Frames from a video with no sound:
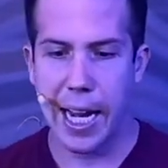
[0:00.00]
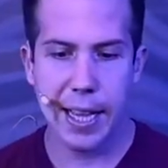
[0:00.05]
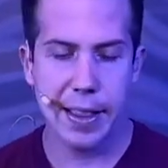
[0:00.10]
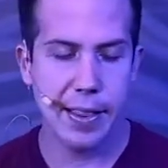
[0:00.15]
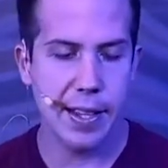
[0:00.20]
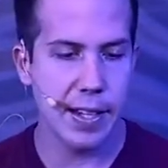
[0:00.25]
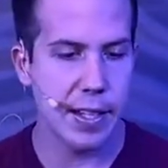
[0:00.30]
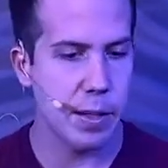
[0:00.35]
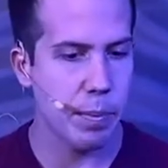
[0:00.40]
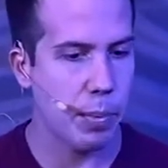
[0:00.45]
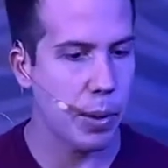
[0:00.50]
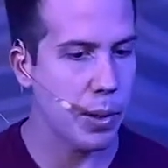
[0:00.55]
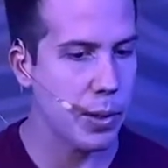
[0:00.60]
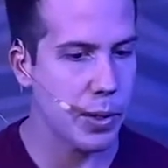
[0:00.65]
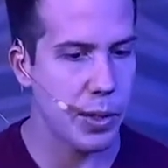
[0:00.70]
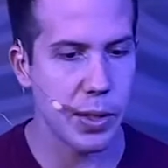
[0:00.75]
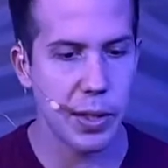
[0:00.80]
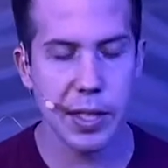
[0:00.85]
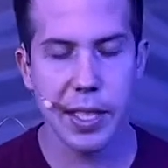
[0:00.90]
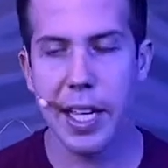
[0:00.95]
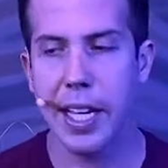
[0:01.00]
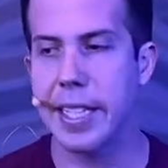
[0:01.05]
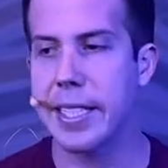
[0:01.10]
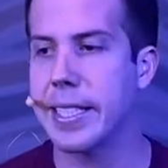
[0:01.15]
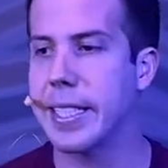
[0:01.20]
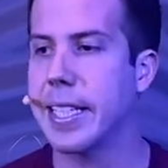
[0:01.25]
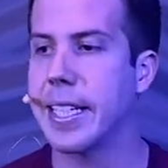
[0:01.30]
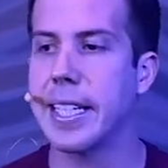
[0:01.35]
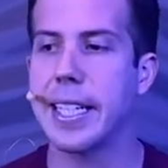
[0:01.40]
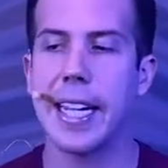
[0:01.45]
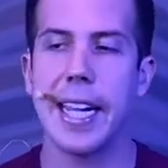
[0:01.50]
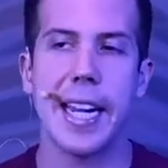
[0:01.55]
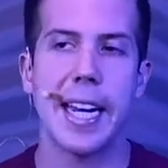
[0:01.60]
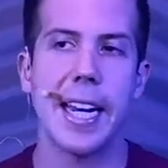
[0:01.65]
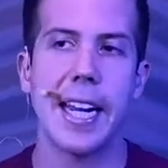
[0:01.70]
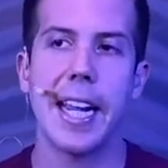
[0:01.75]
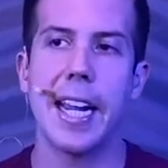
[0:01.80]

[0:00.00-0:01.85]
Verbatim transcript: and, this person doesn't and,